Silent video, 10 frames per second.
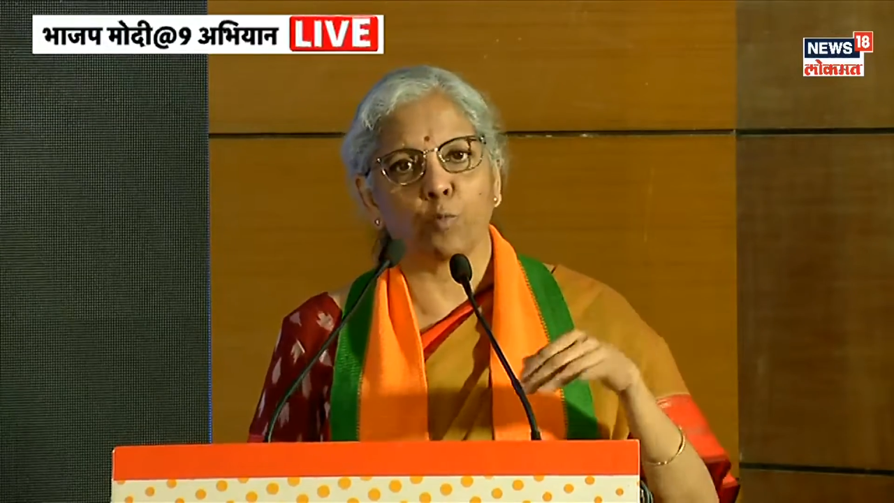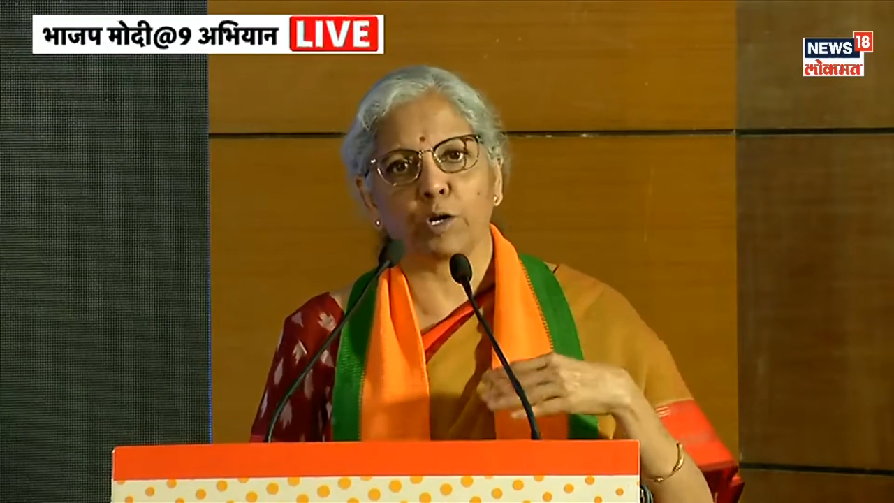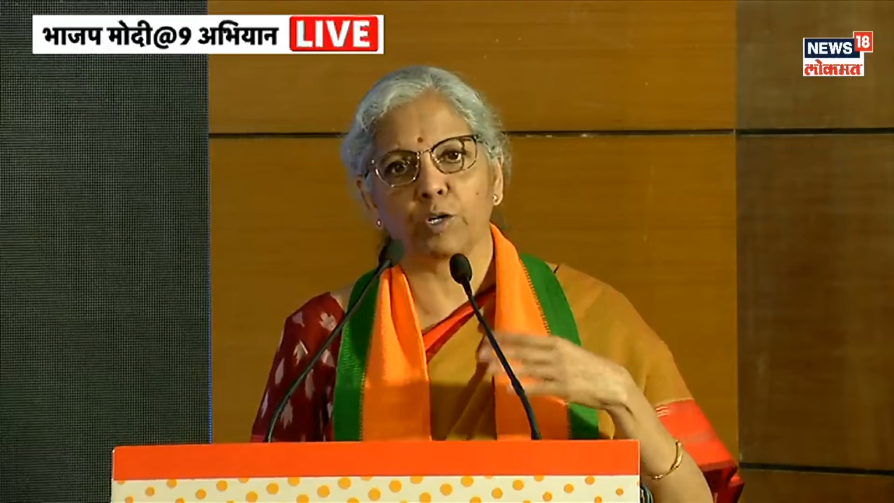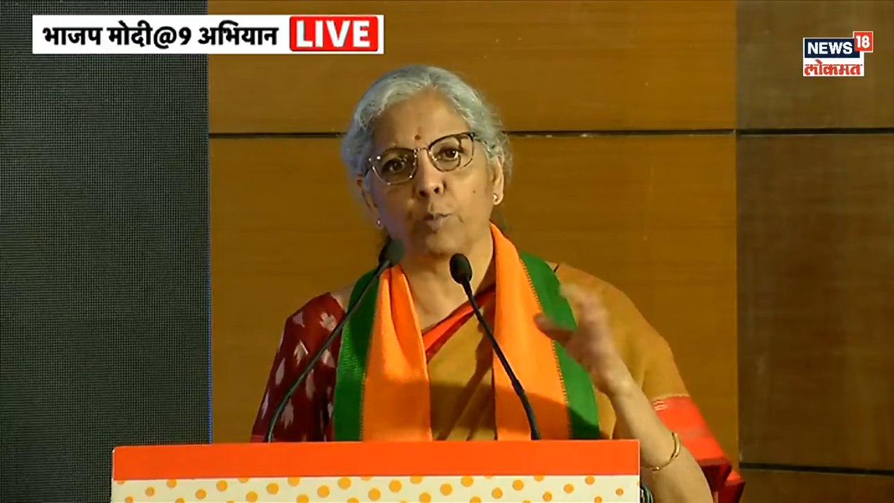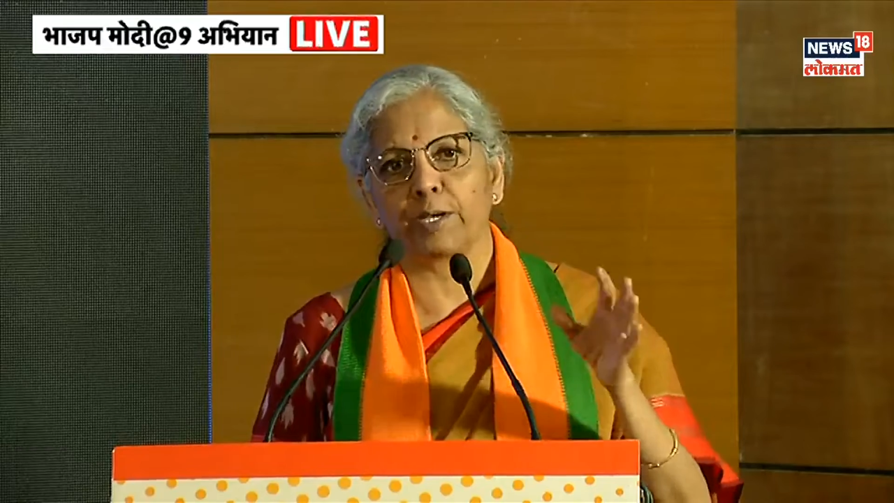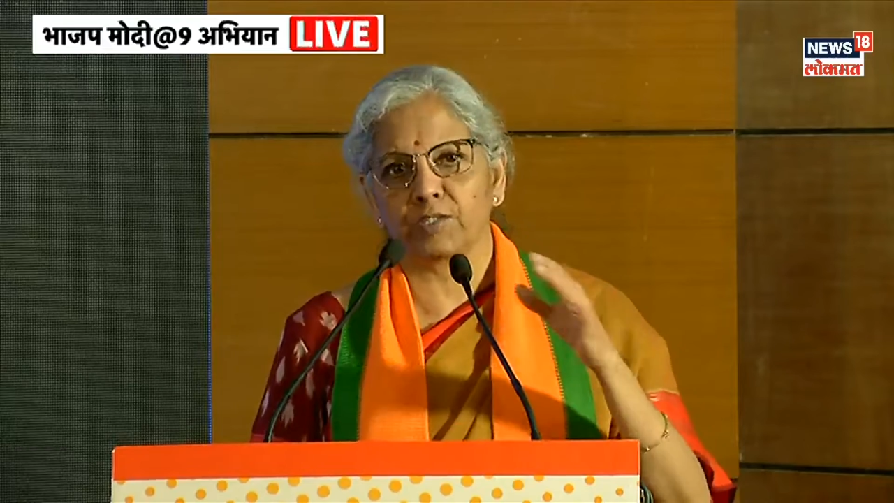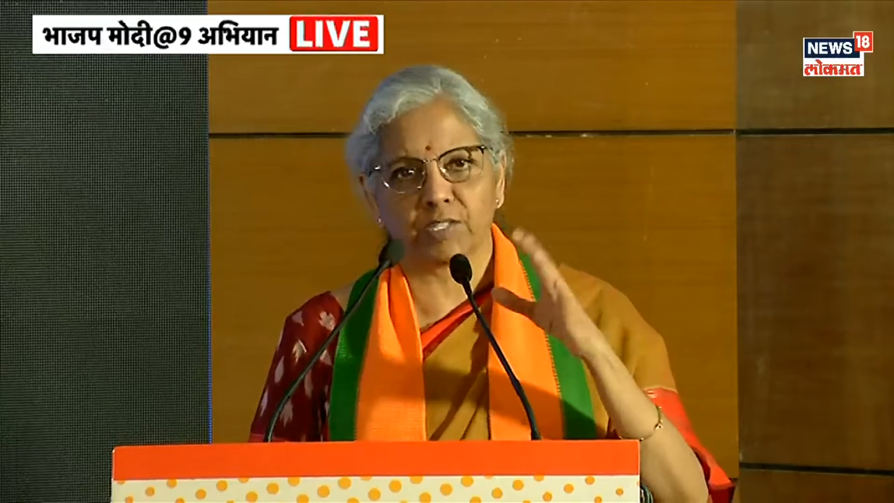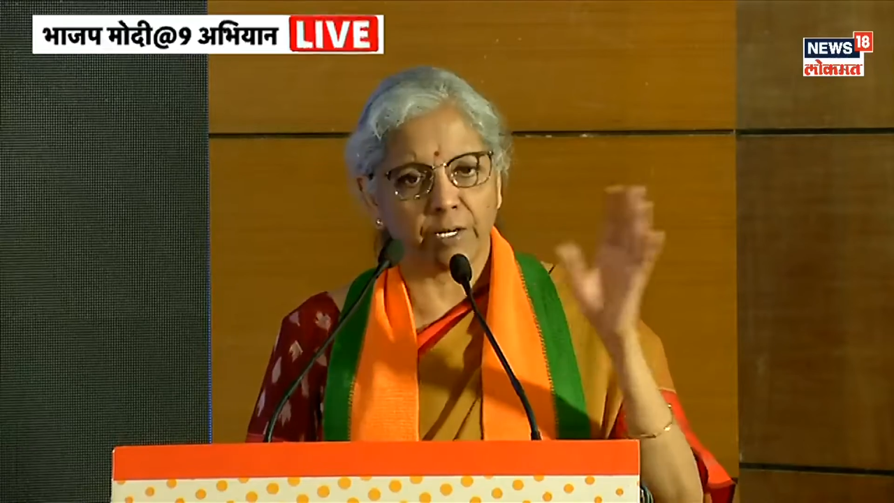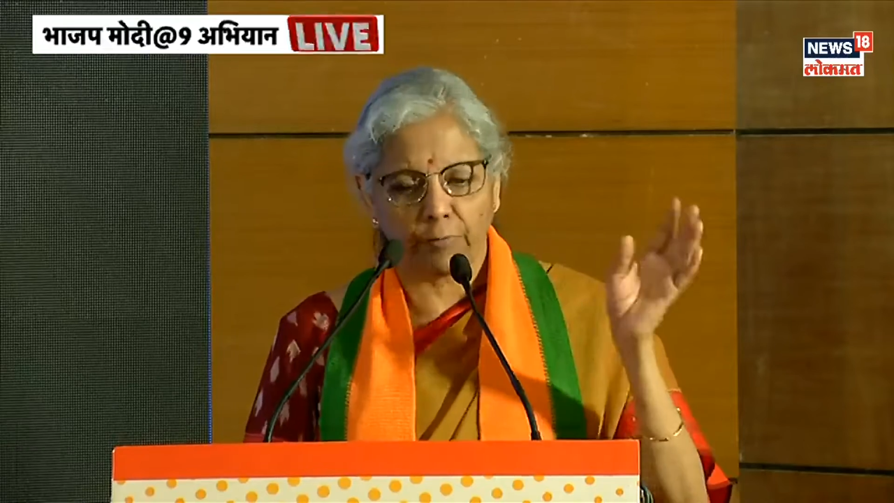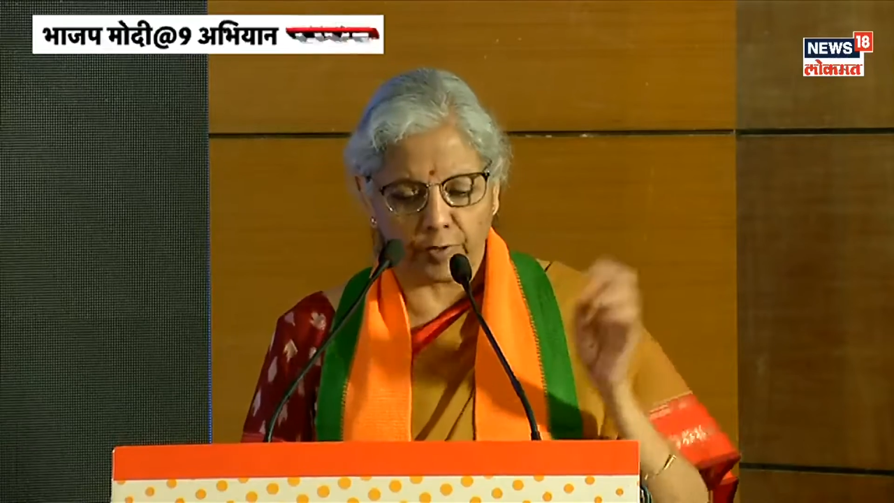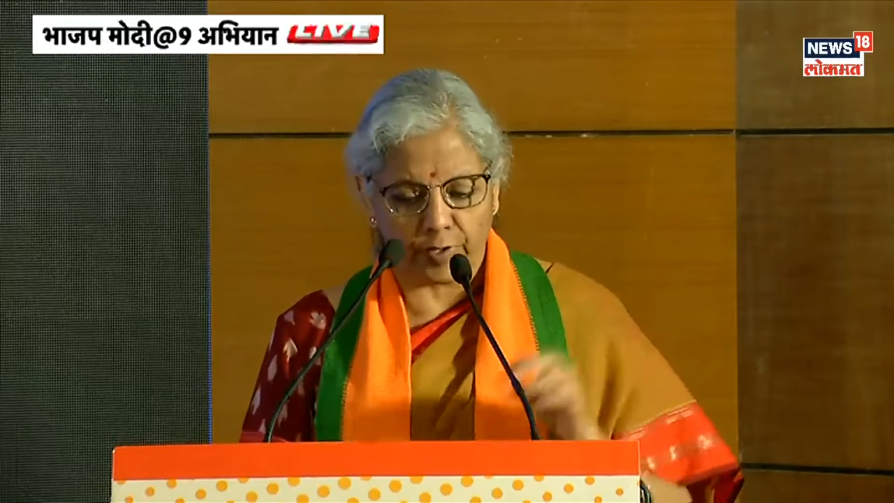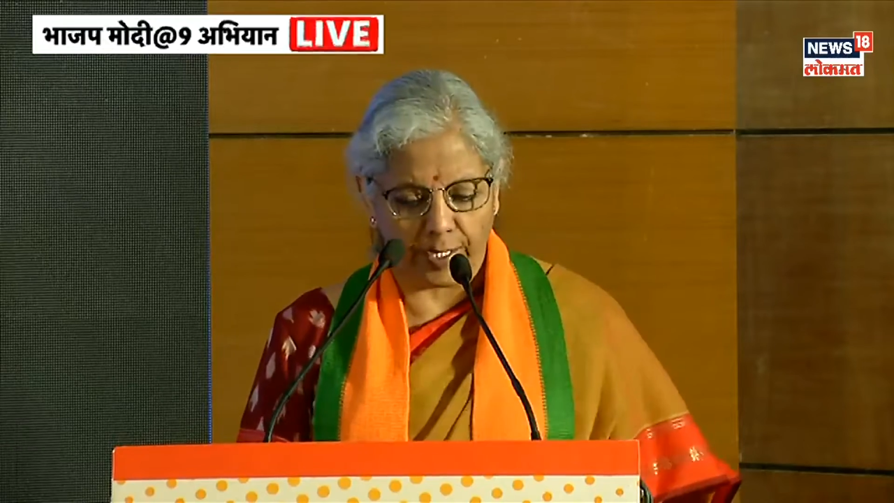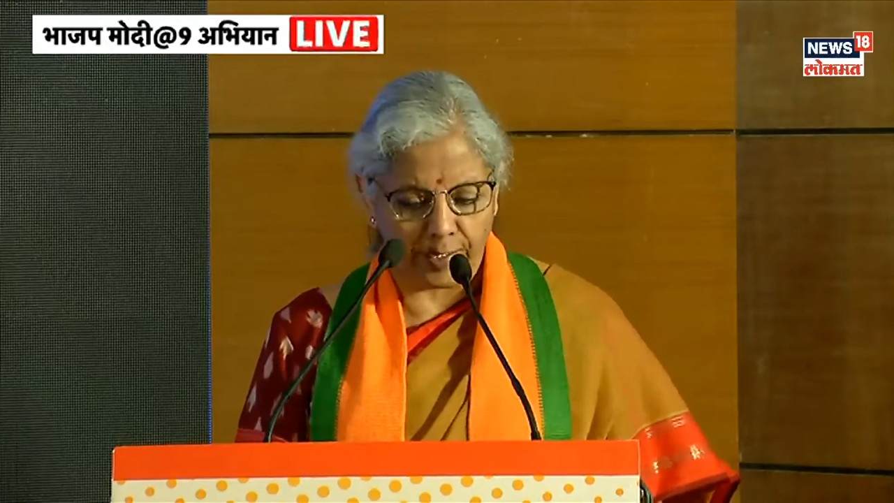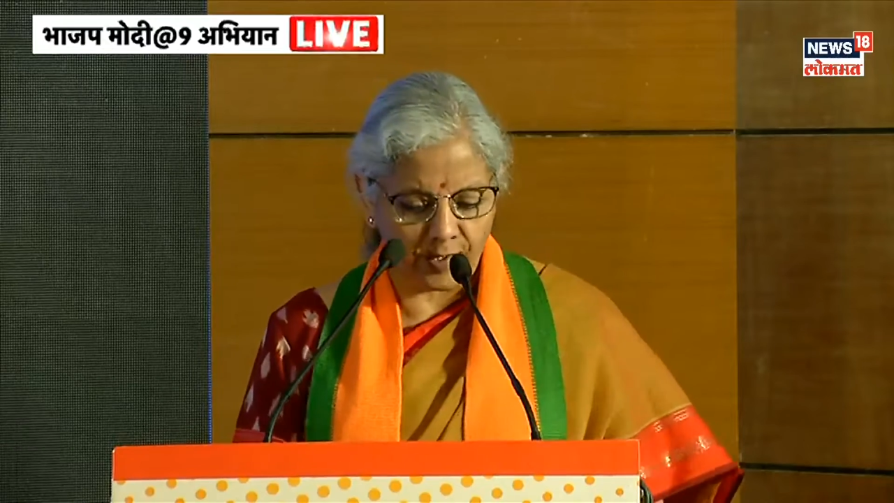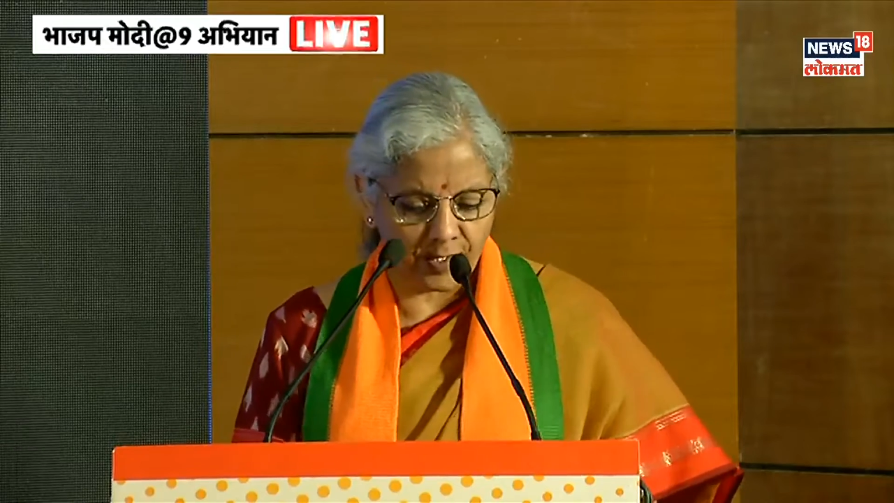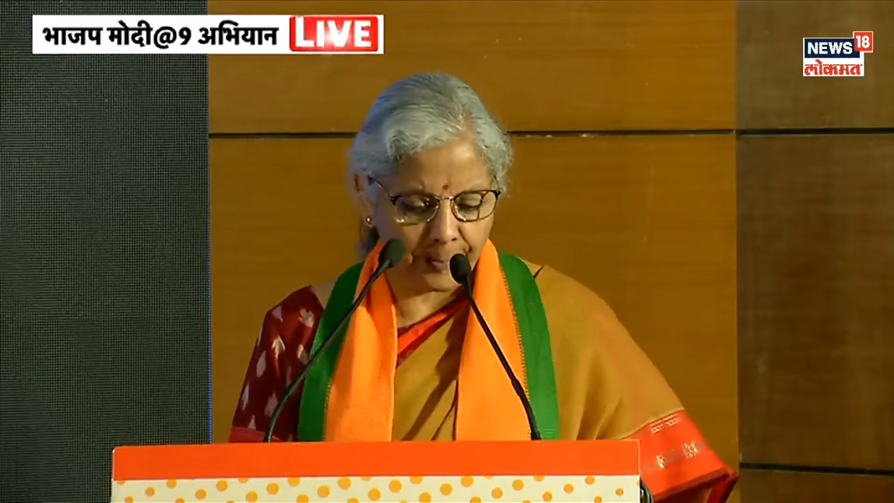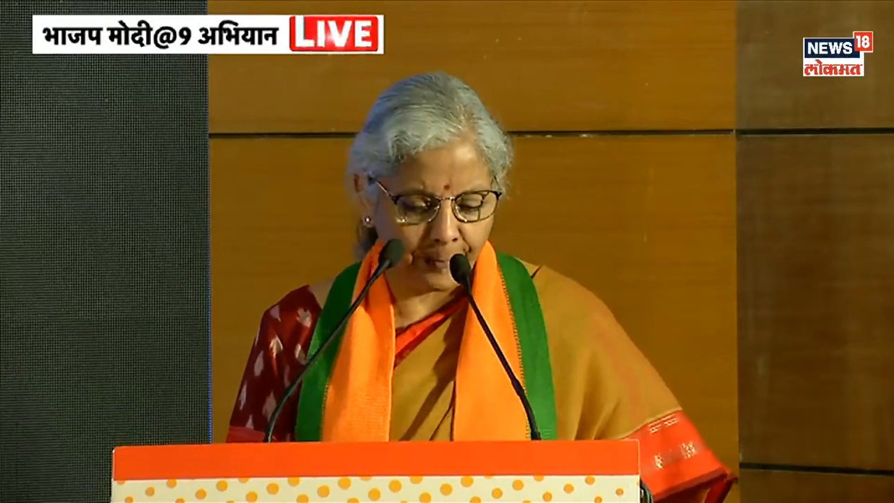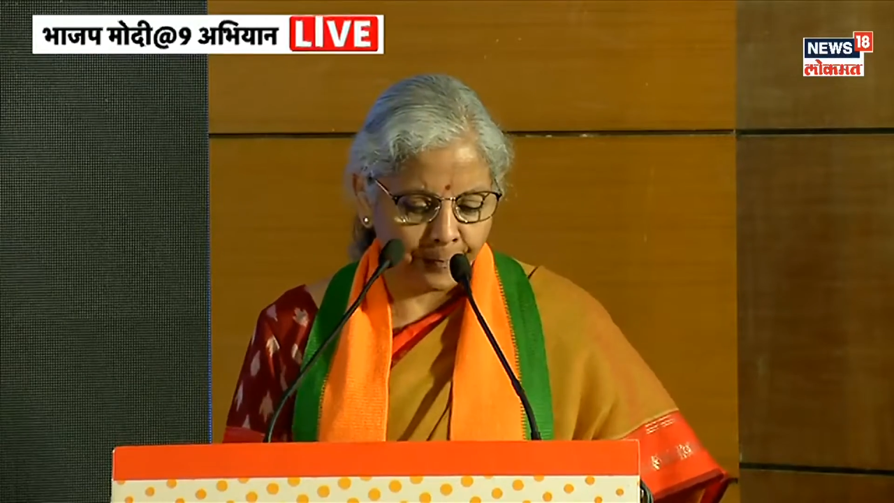waterways and everything else.